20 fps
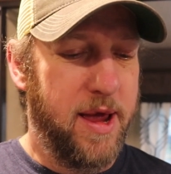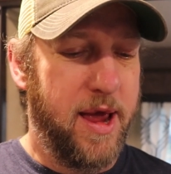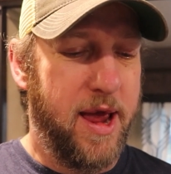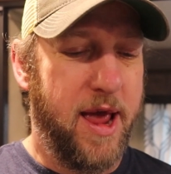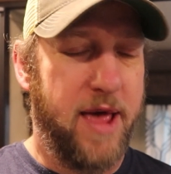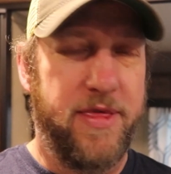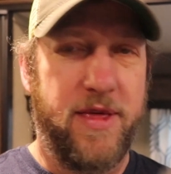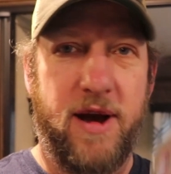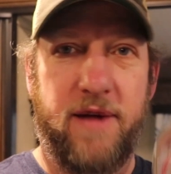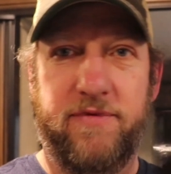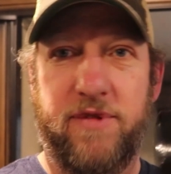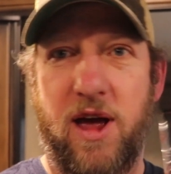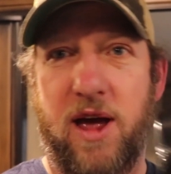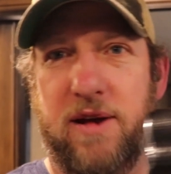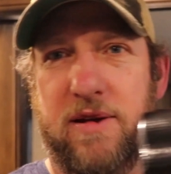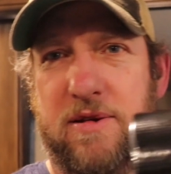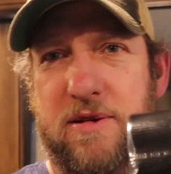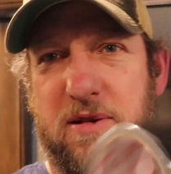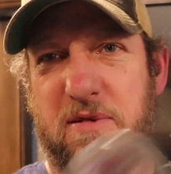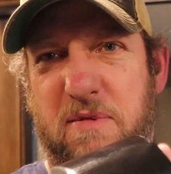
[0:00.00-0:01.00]
and then I've
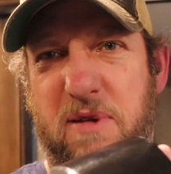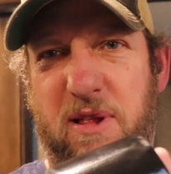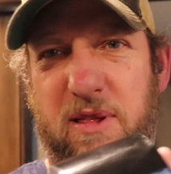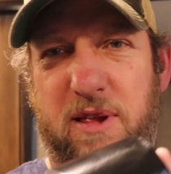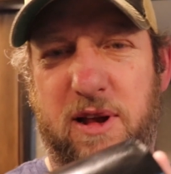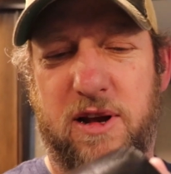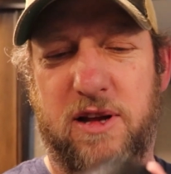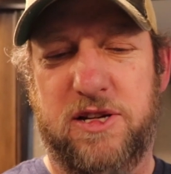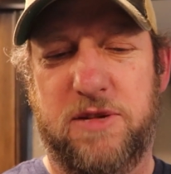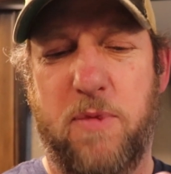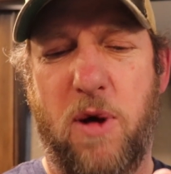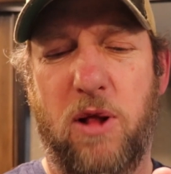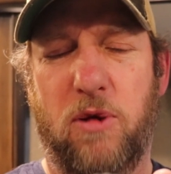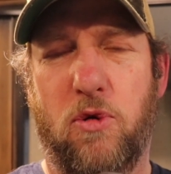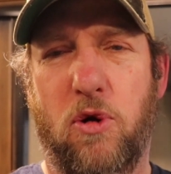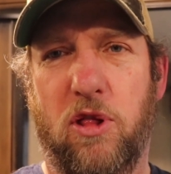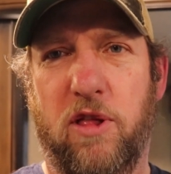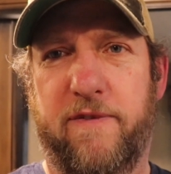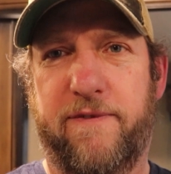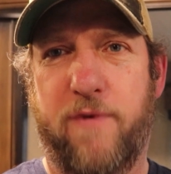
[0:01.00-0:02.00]
got a small
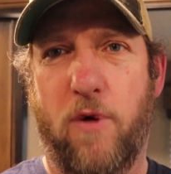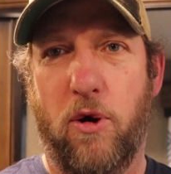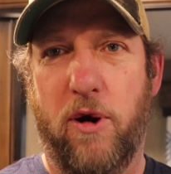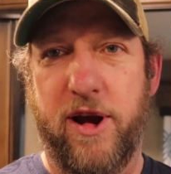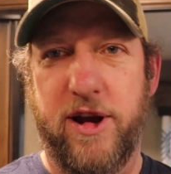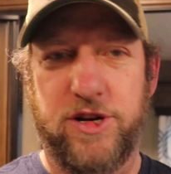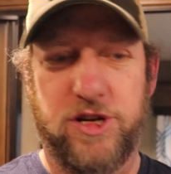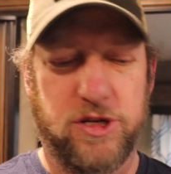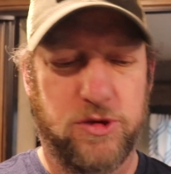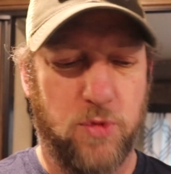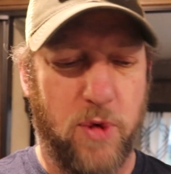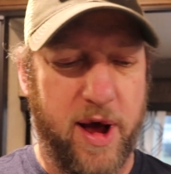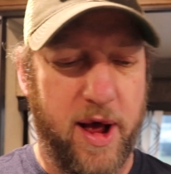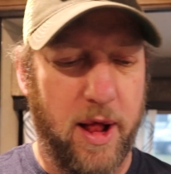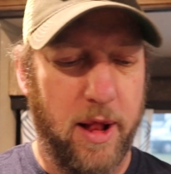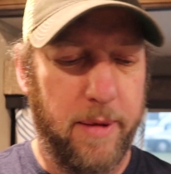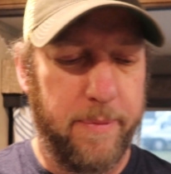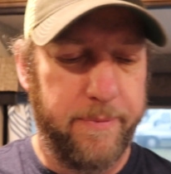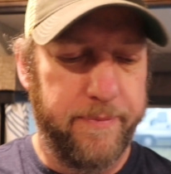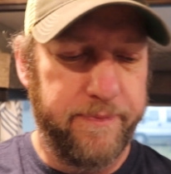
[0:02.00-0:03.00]
roll of 4-inch as
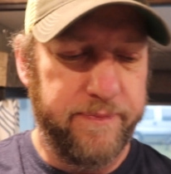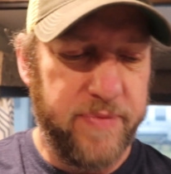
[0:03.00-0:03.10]
well.